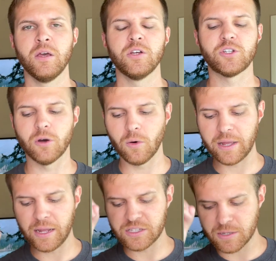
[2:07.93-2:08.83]
So
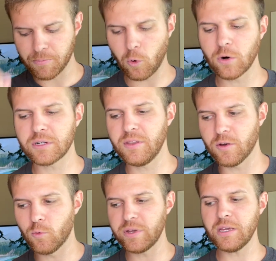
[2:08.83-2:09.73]
it's important that
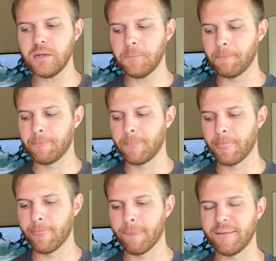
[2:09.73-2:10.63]
we
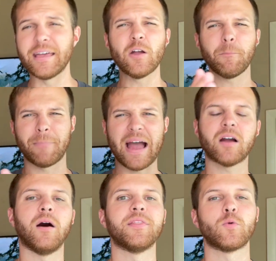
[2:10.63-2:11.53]
get back
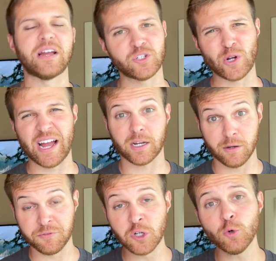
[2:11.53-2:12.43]
on the right track
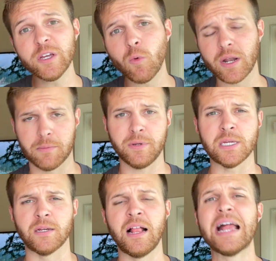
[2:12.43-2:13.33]
of who we want to
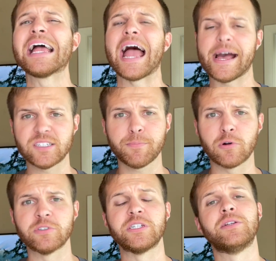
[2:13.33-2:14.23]
be as a
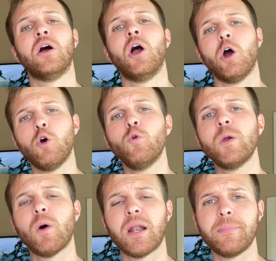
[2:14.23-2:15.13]
person, who we
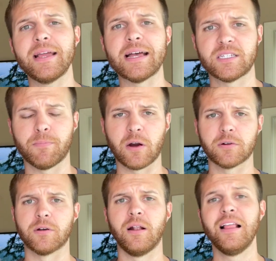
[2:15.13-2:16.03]
want to be as a
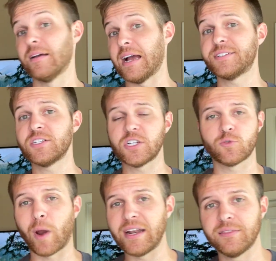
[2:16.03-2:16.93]
partner. I suggest
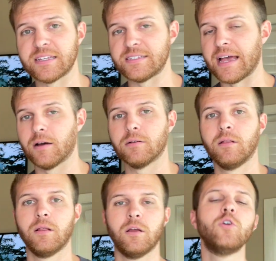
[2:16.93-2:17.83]
writing this down.
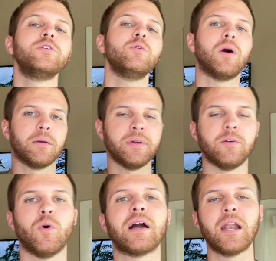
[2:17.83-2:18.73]
Who do you want to be?
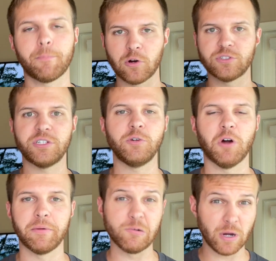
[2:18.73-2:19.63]
What kind of person do you
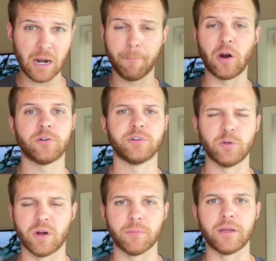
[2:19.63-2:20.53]
want to be? What kind of partner do you
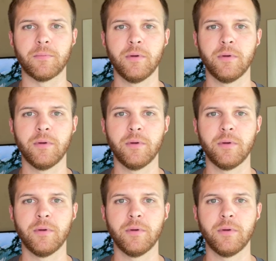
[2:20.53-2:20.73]
want to be?